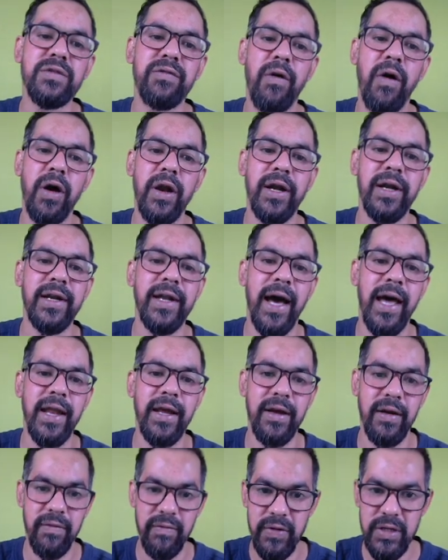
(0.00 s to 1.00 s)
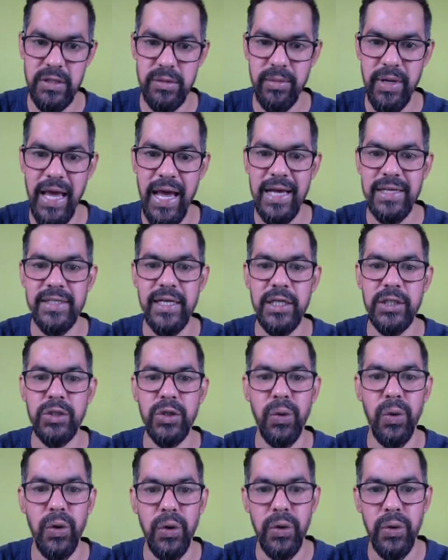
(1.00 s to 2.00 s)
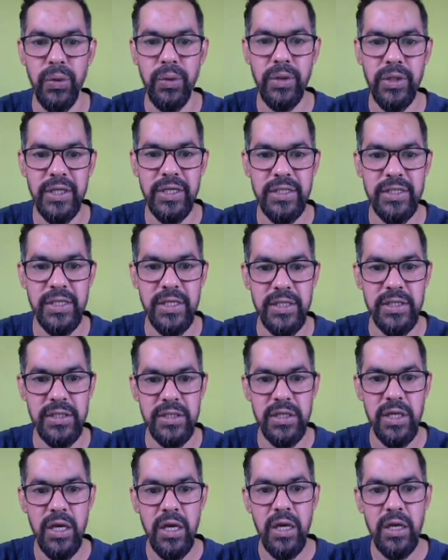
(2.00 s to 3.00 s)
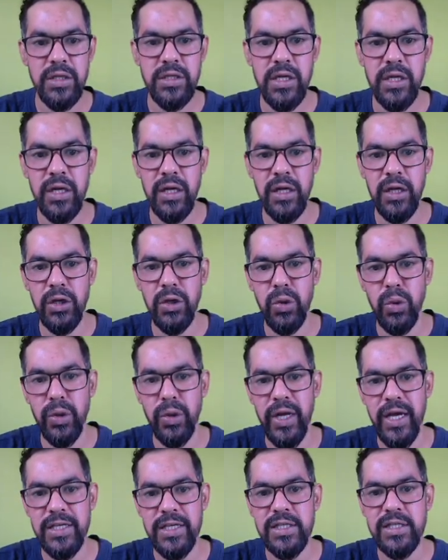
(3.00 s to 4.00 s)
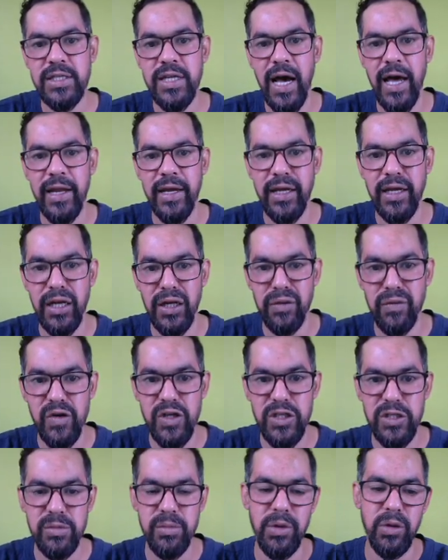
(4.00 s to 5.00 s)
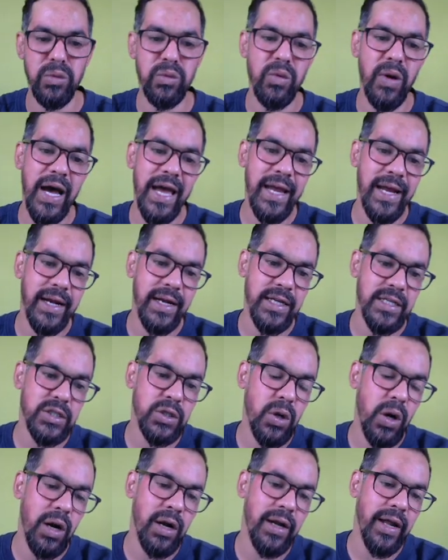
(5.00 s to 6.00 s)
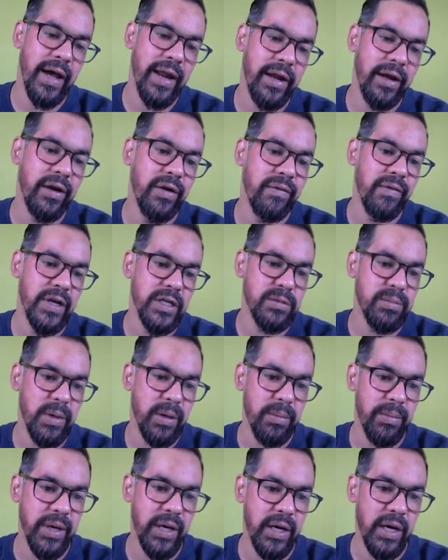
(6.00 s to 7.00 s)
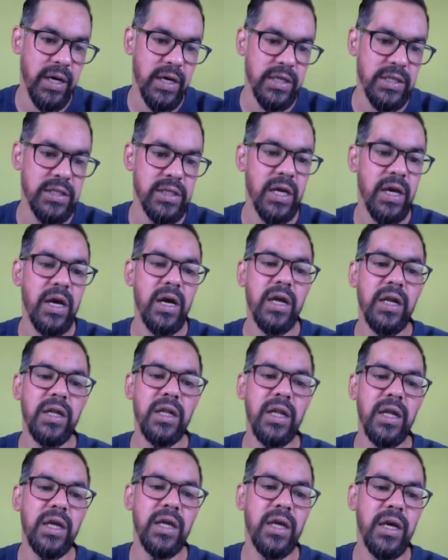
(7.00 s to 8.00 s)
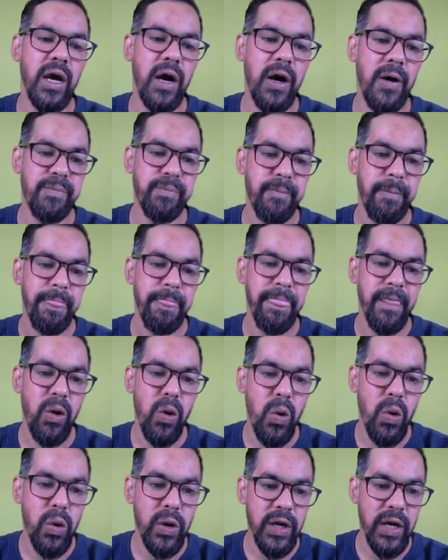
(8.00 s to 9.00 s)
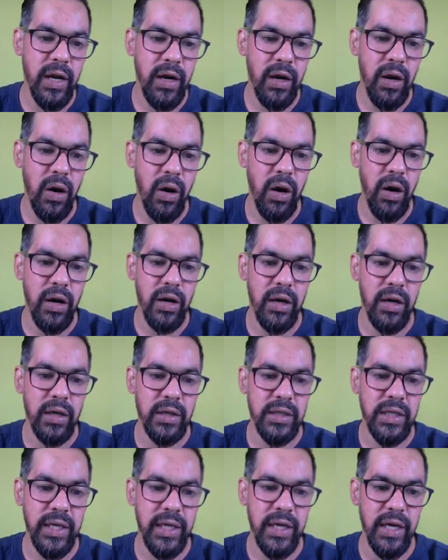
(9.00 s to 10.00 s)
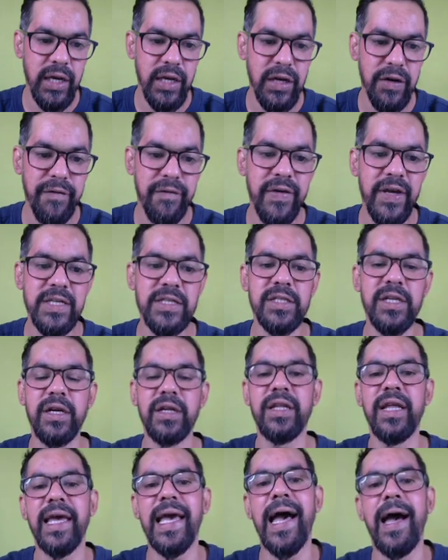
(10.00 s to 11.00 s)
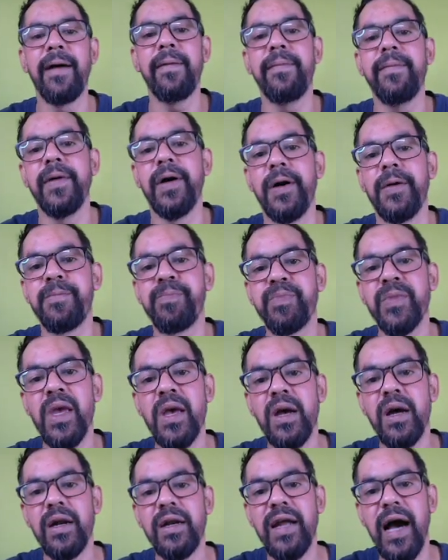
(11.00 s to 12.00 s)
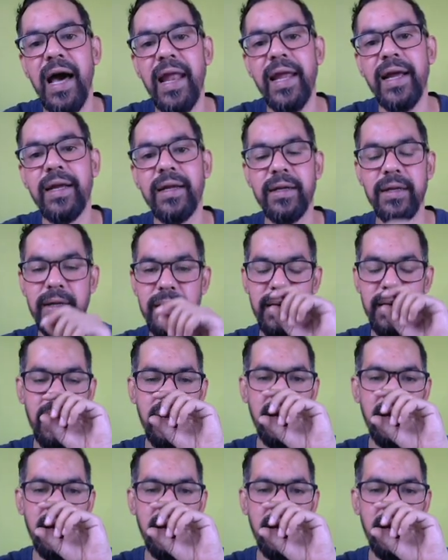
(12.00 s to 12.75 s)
foreign direct investment. As I told you, this is generally known as direct investment. Why it is called direct investment? Because the owner or the investor, they have direct